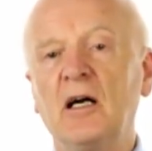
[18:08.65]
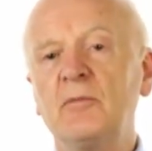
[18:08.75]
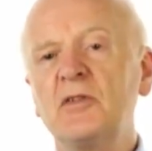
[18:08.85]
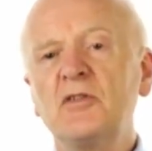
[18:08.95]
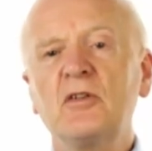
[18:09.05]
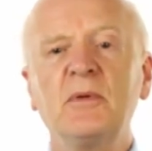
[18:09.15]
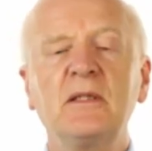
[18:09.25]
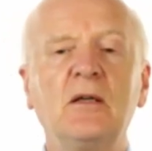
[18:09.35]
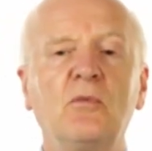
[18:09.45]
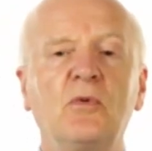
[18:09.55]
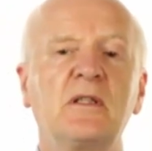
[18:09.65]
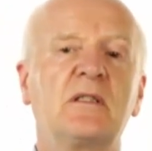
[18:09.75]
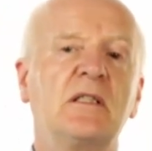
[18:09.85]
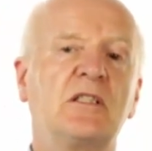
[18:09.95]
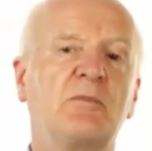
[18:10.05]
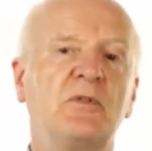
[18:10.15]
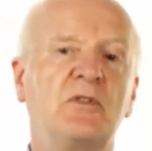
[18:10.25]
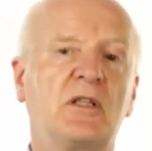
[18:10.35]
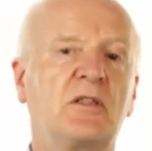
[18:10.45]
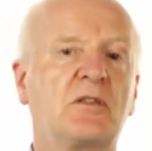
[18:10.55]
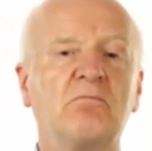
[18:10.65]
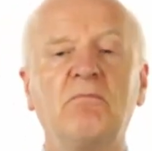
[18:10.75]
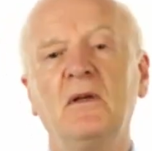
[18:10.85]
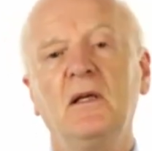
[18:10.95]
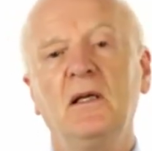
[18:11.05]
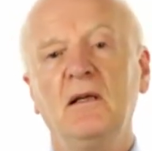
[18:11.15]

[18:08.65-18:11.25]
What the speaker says: Now I'm not sure about that word disposition.